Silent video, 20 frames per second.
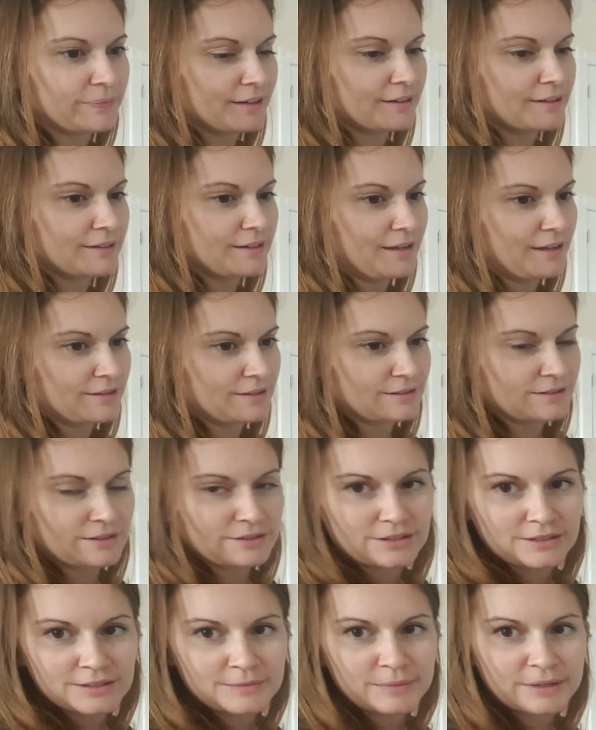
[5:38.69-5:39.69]
I think that
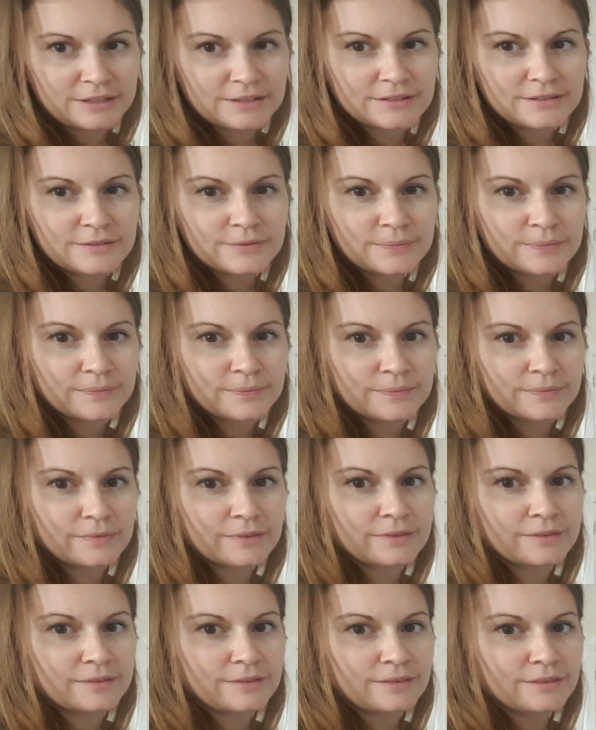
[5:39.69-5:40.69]
just makes
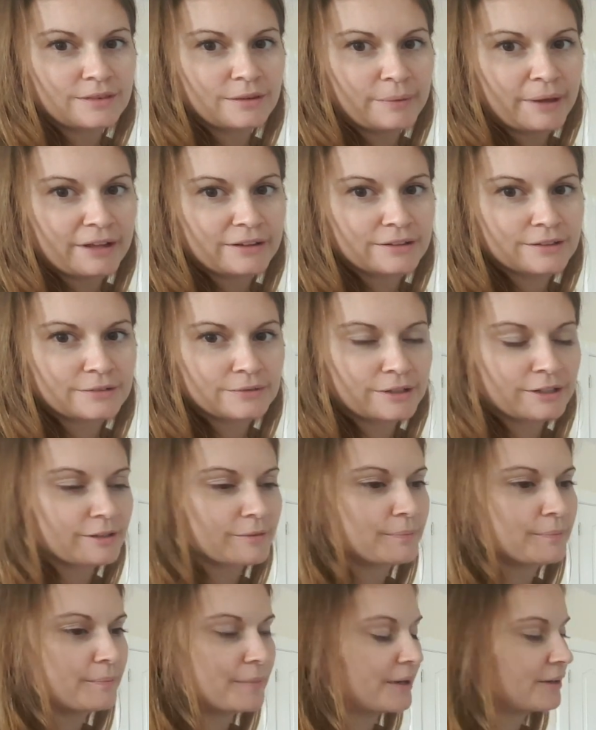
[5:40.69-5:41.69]
the palette work
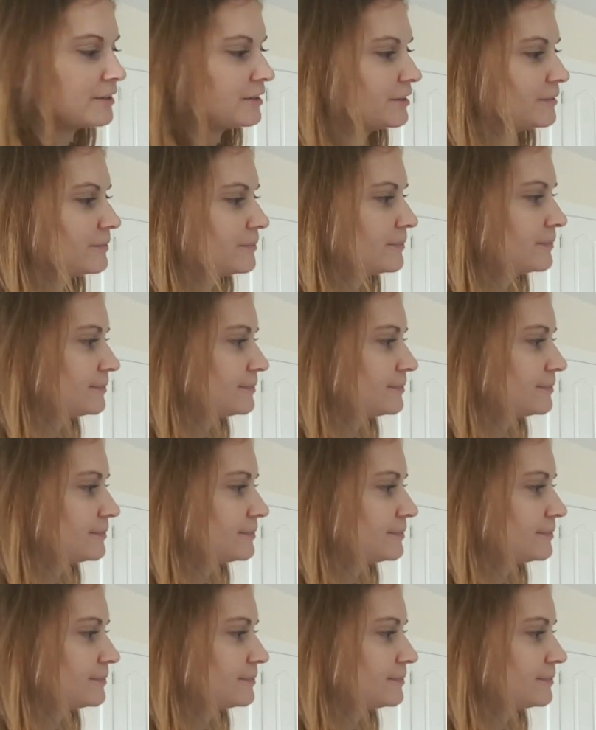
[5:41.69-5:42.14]
better